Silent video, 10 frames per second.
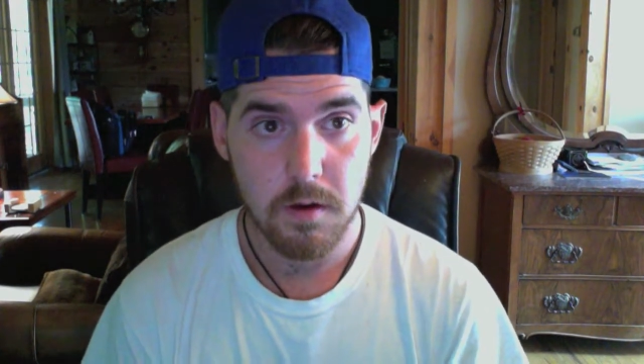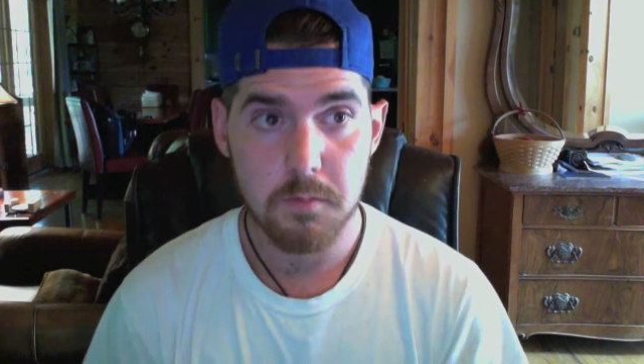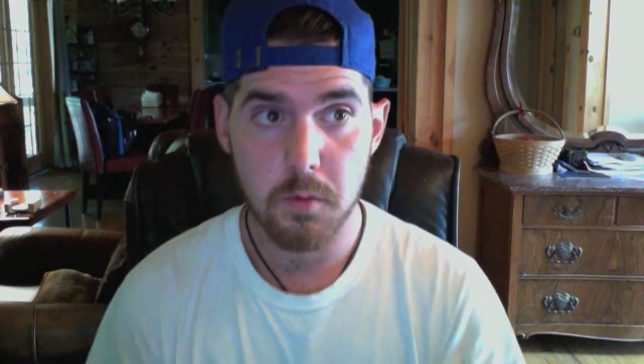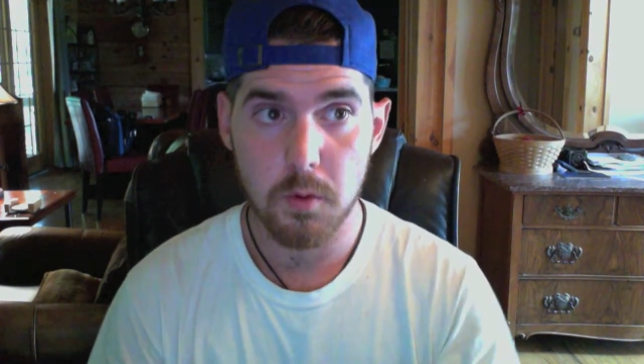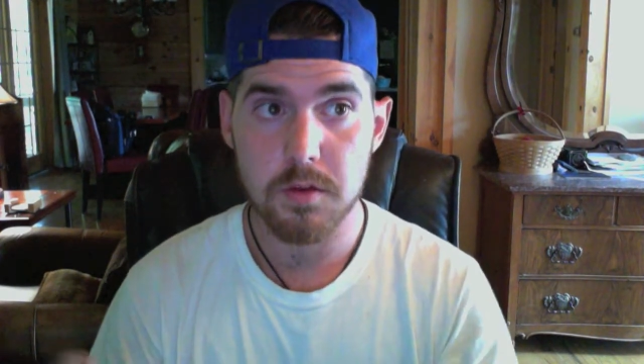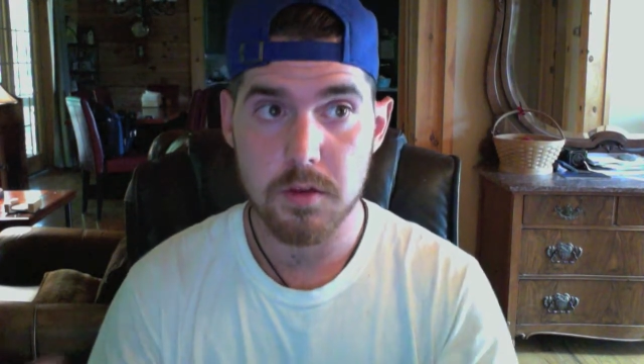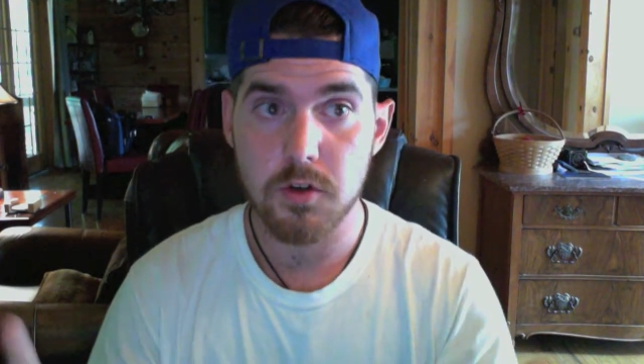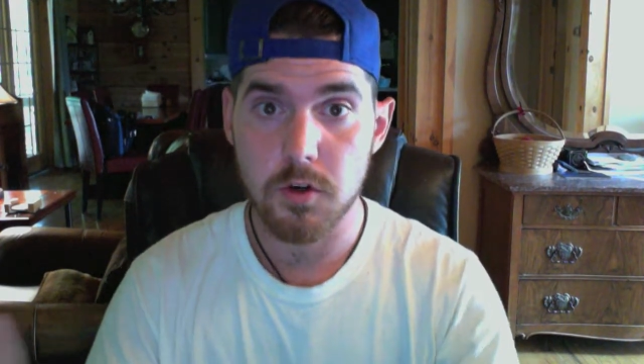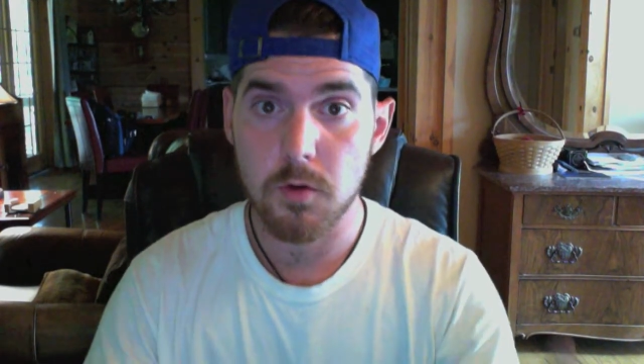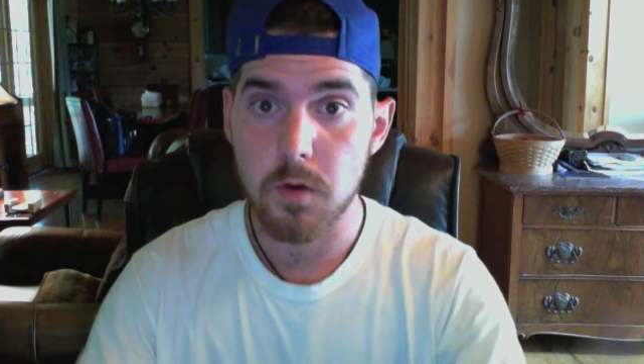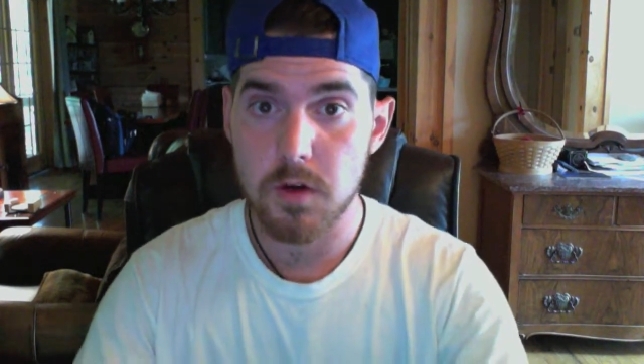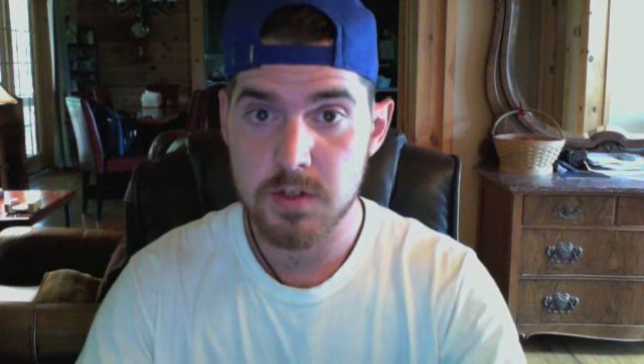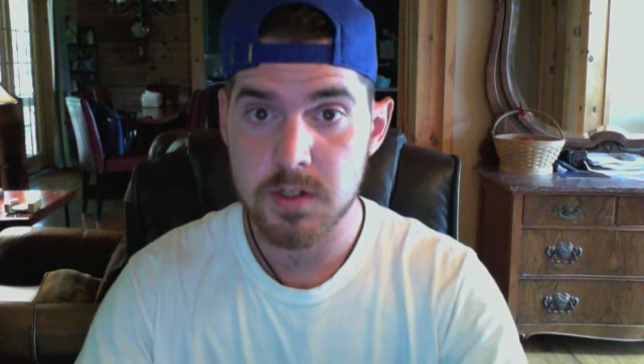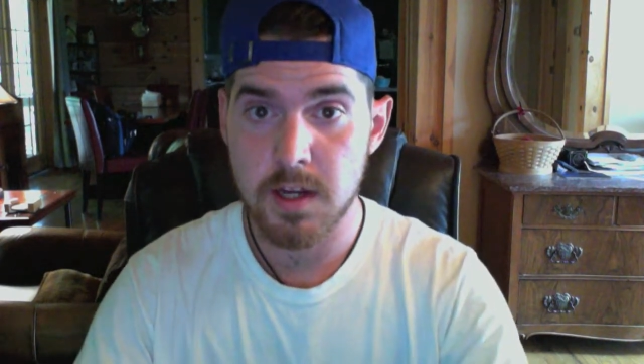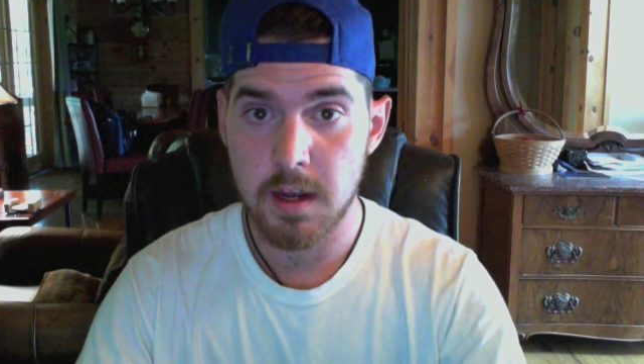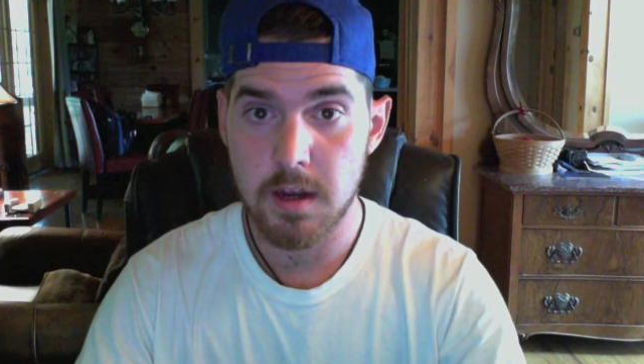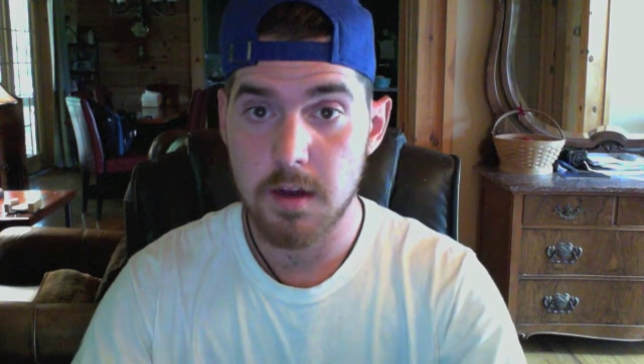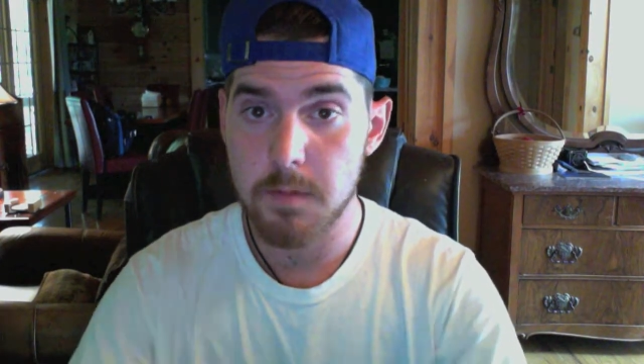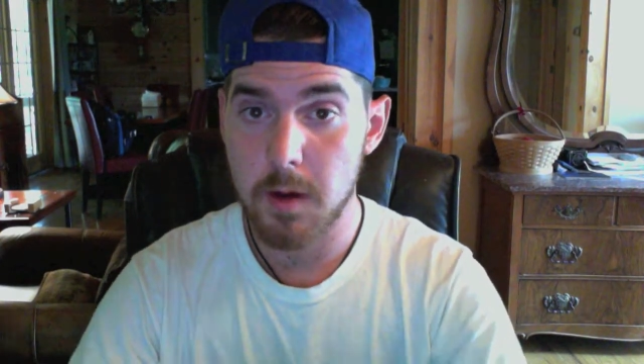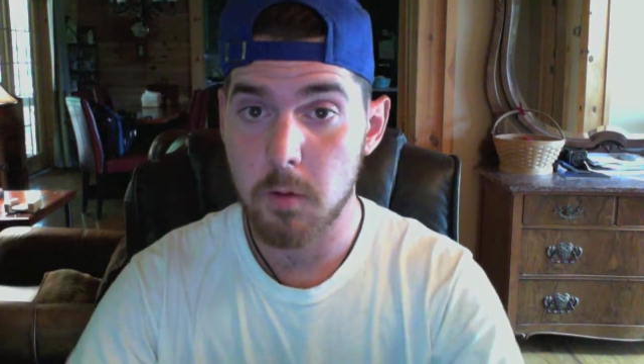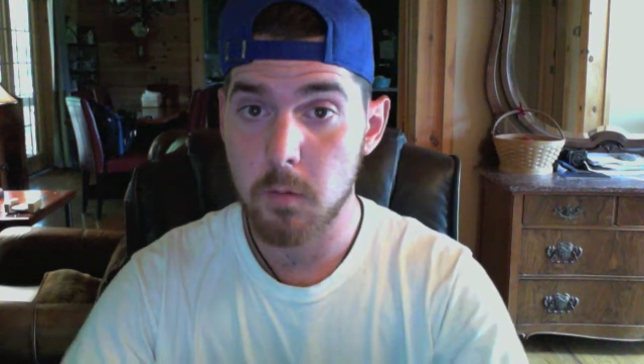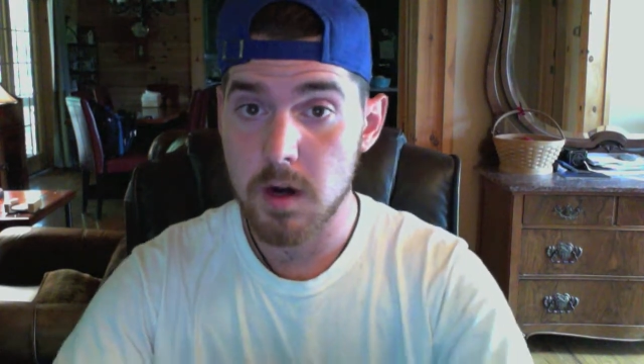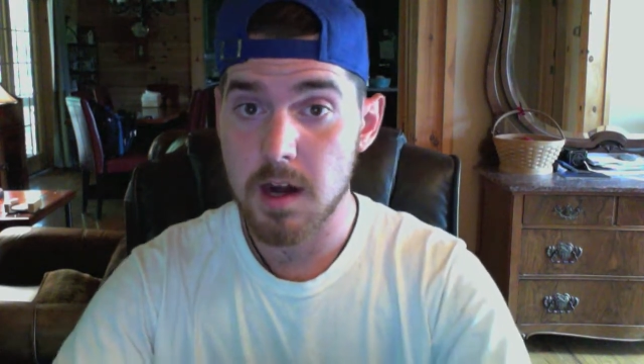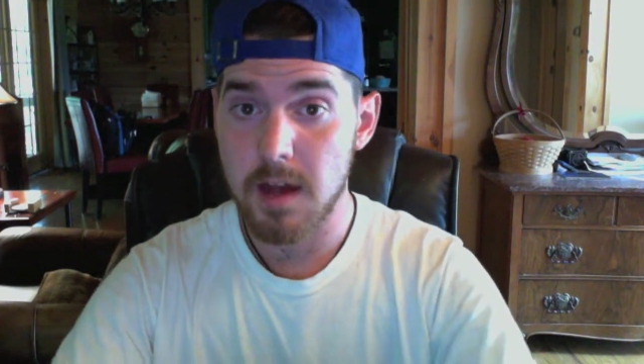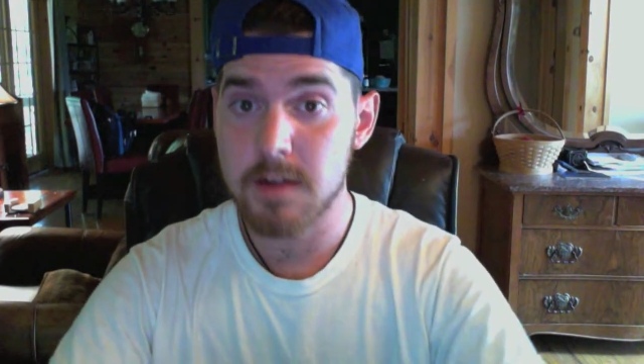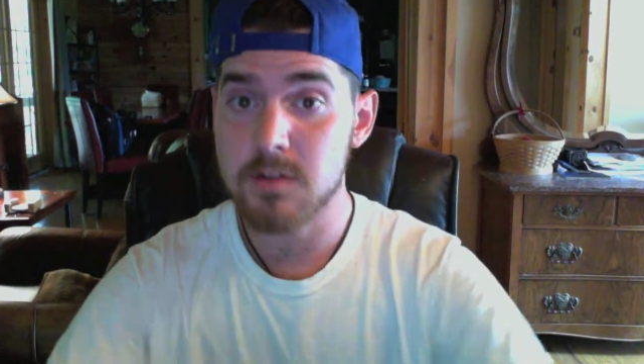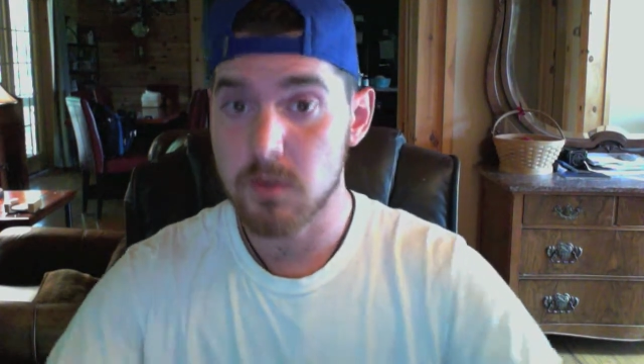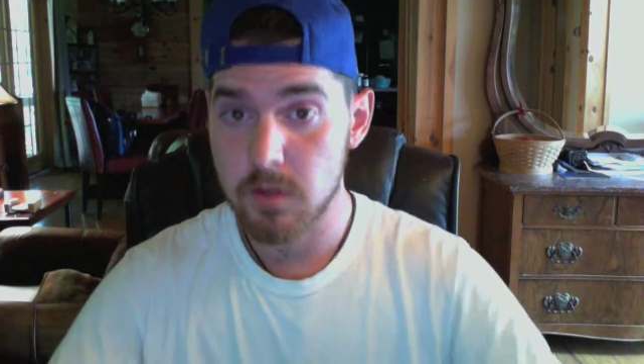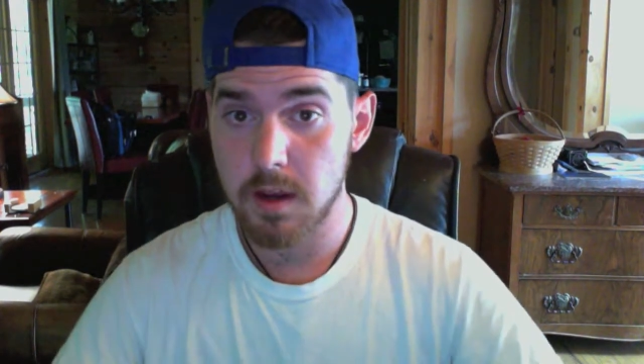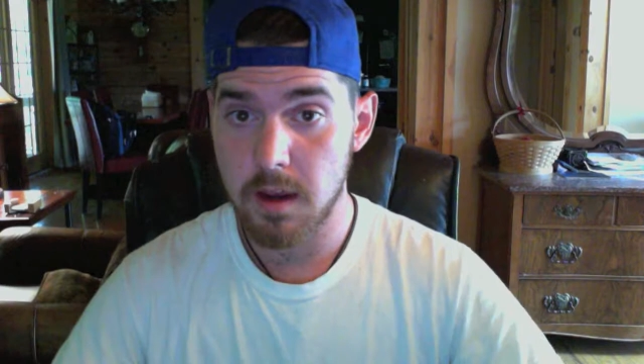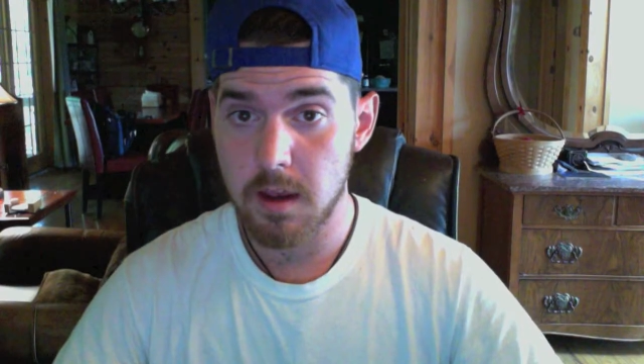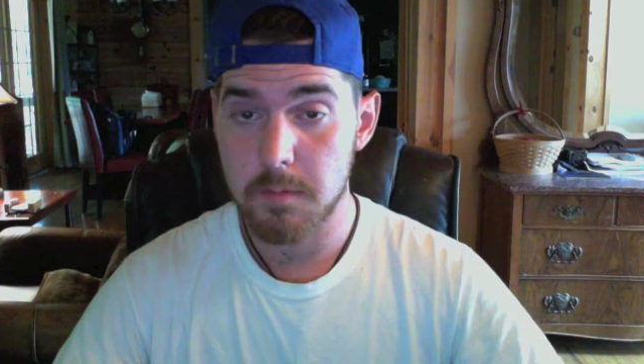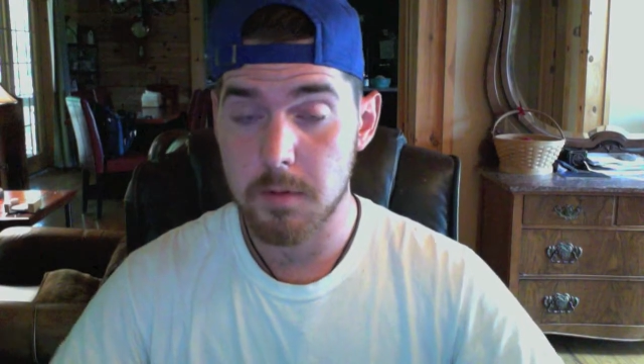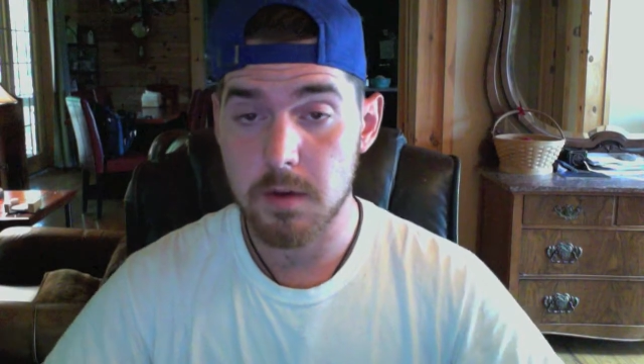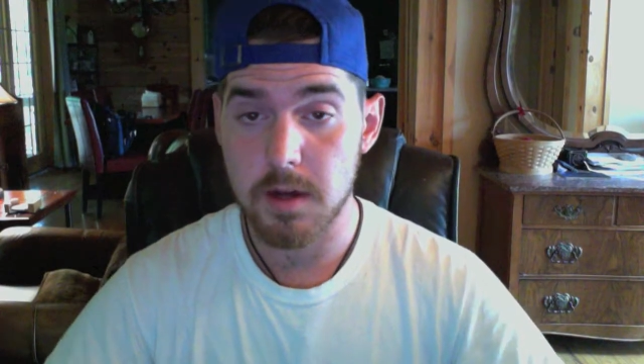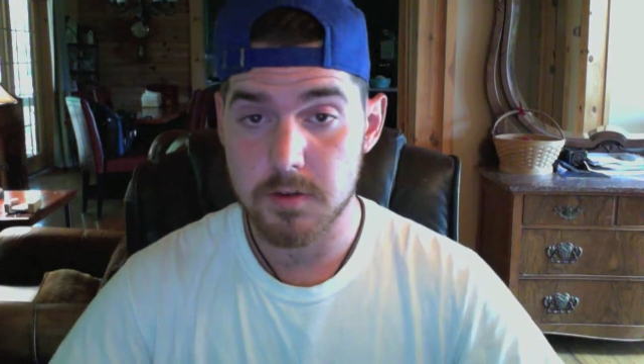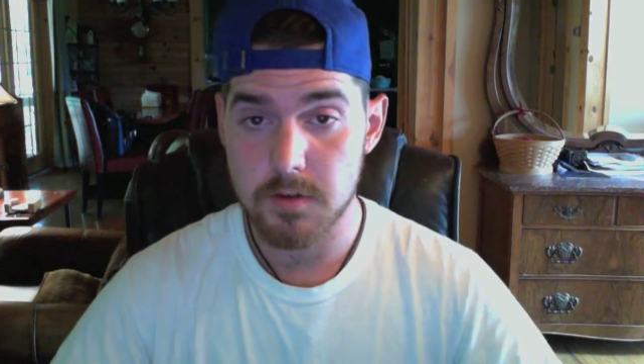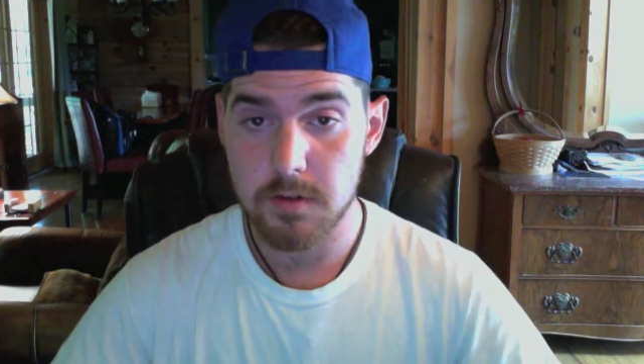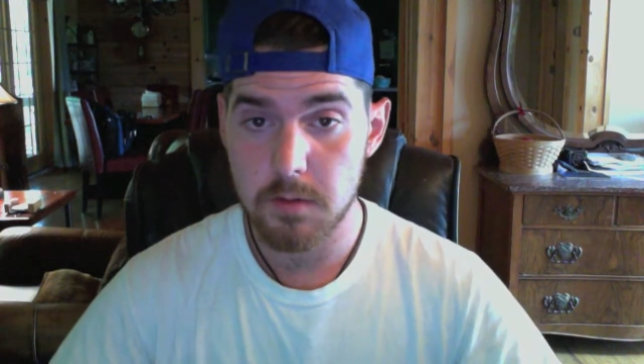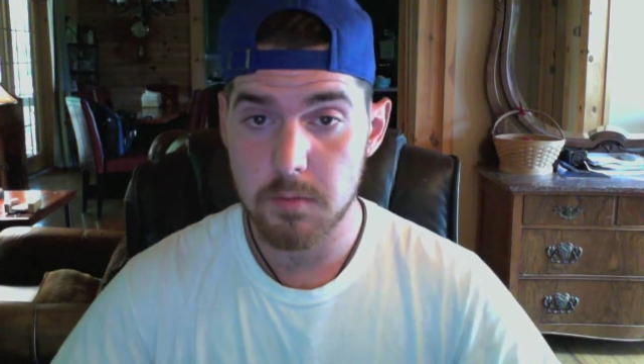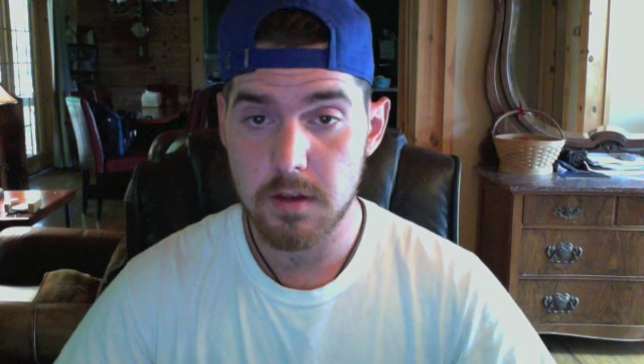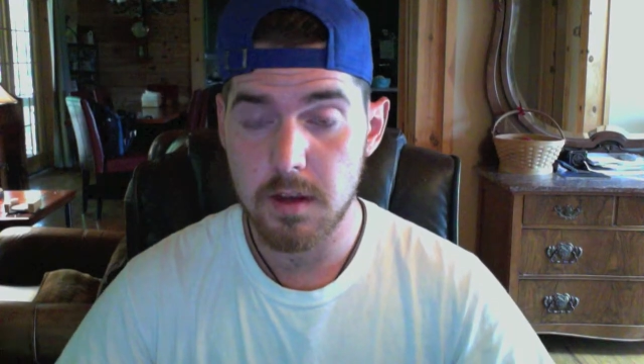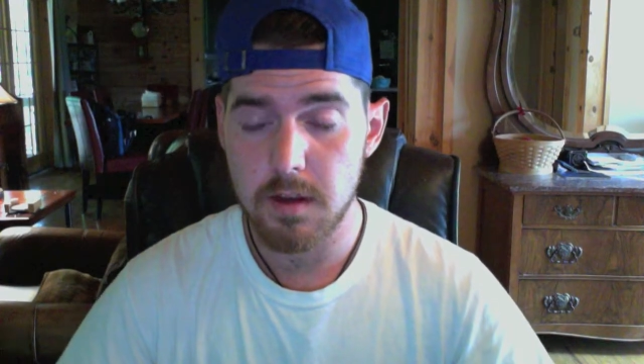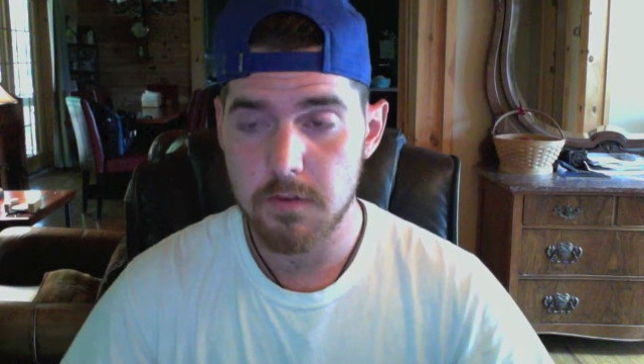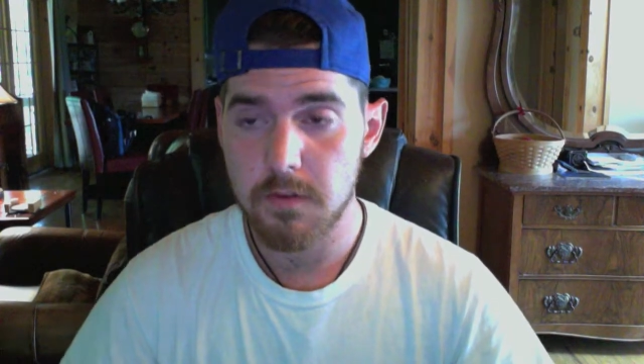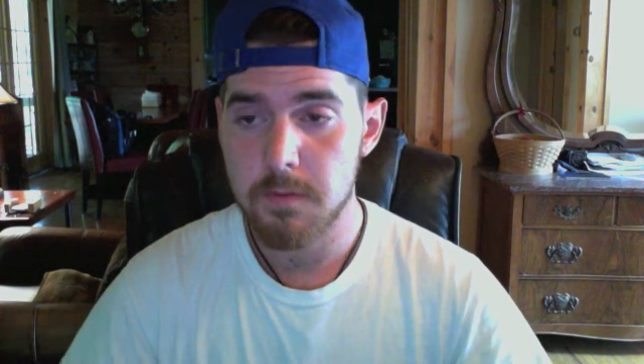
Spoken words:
more than your words can about what I truly am and what I truly believe.